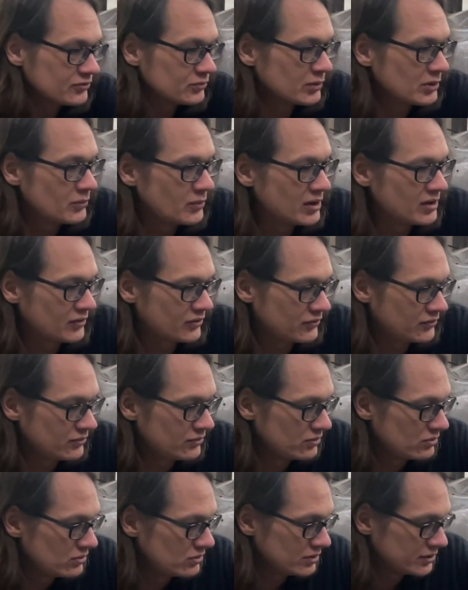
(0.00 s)
we went
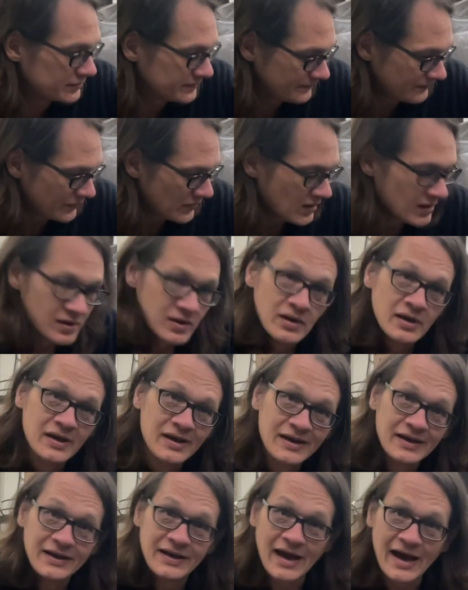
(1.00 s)
through and
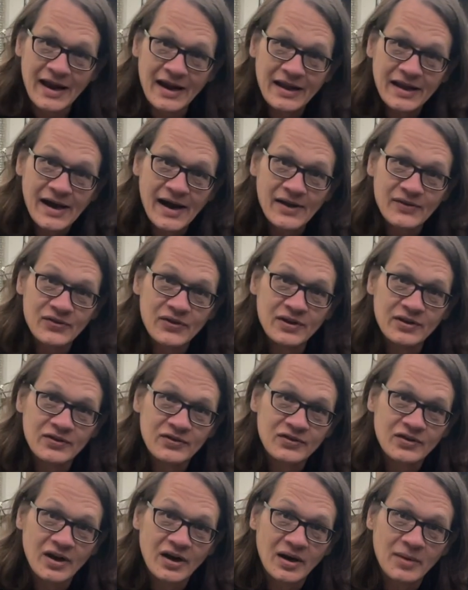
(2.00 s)
kind of got things
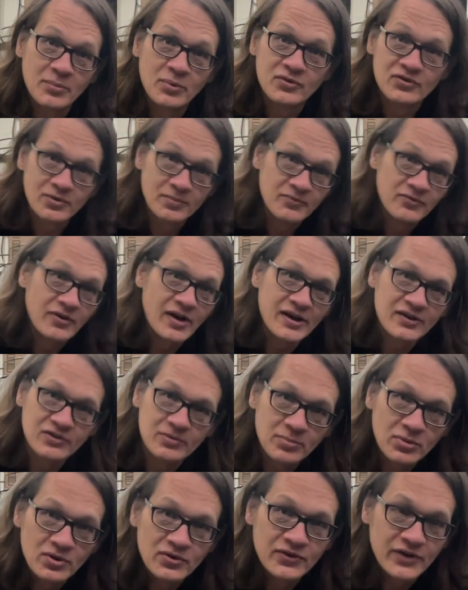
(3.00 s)
set up with some
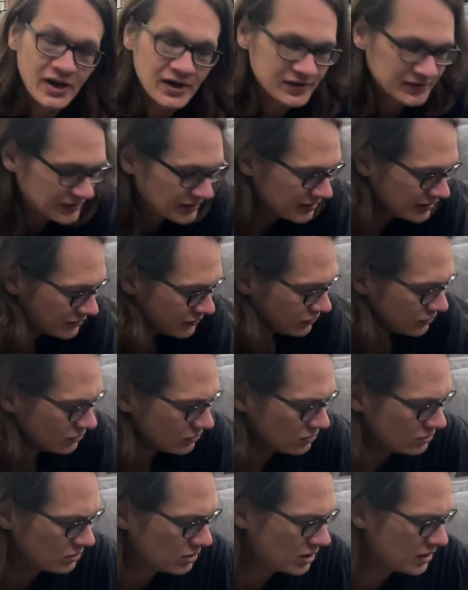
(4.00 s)
flexible ducting
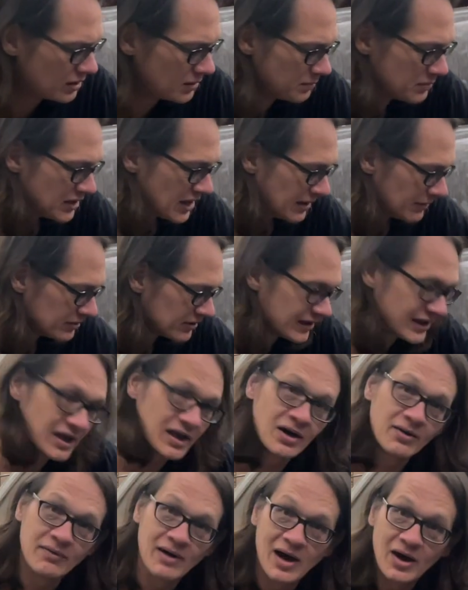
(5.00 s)
to be able to get
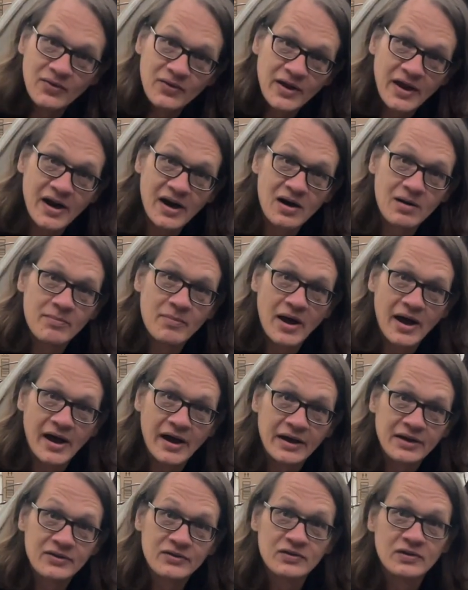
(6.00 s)
around the
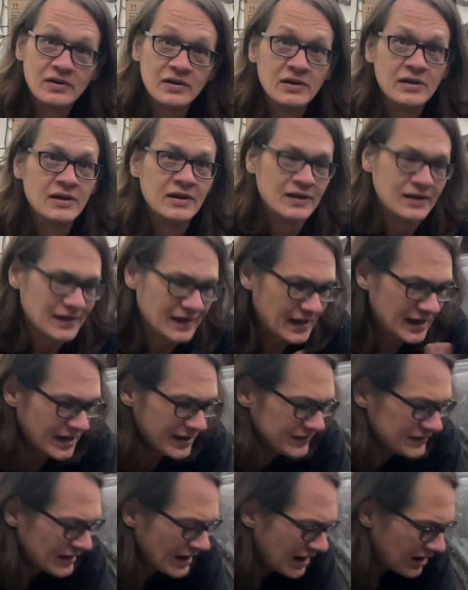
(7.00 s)
airbags.
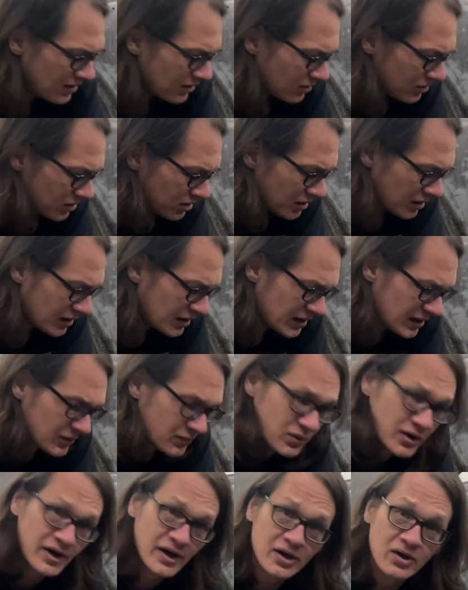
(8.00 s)
And now
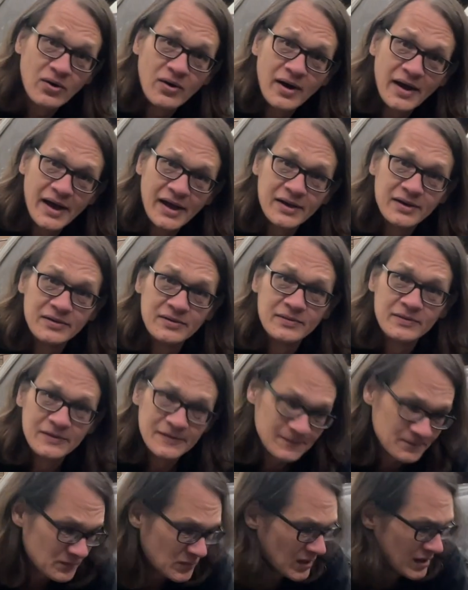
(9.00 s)
we're going to go ahead and
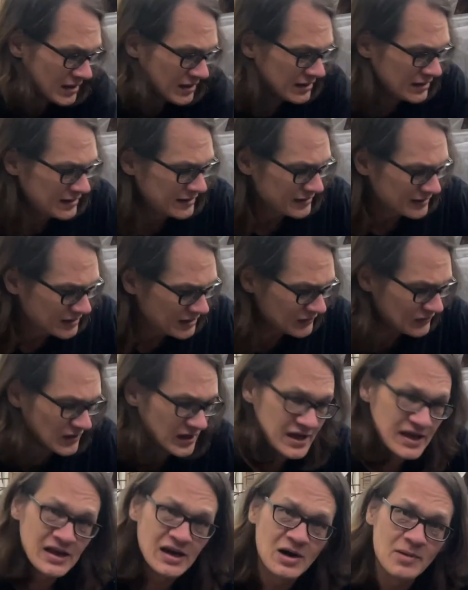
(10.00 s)
get the
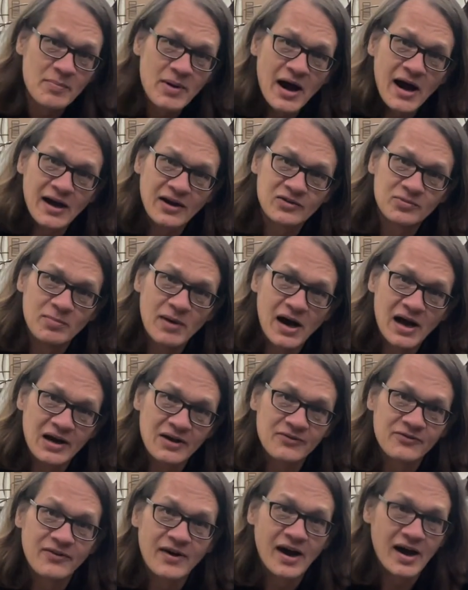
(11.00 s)
heater box
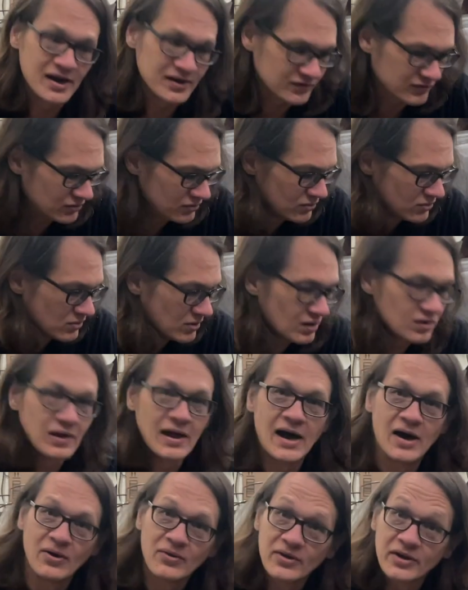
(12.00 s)
modified to
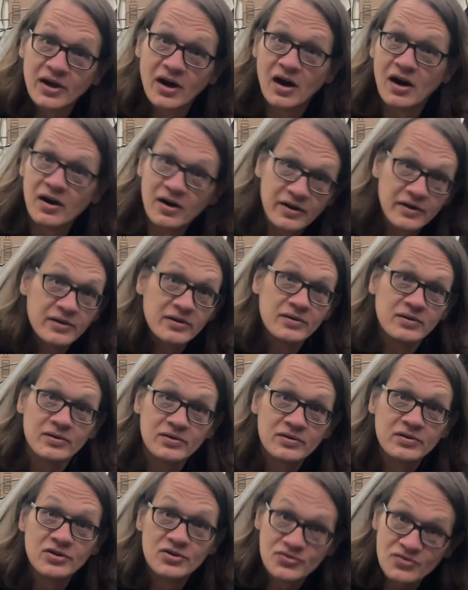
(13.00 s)
allow the car
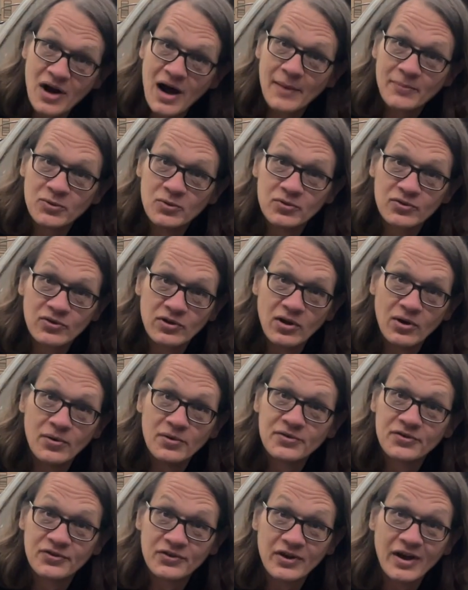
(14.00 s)
to drop to its
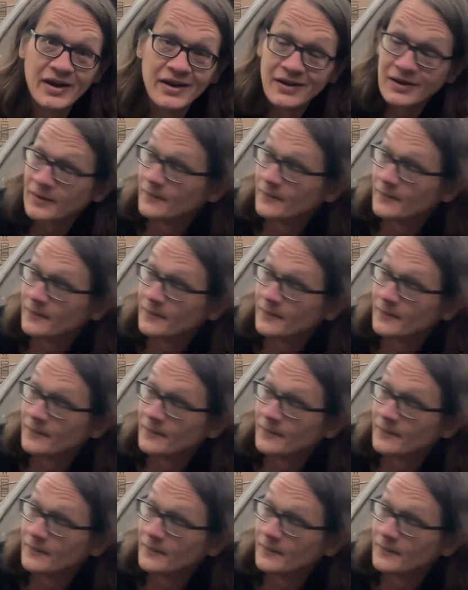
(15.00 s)
lowest setting.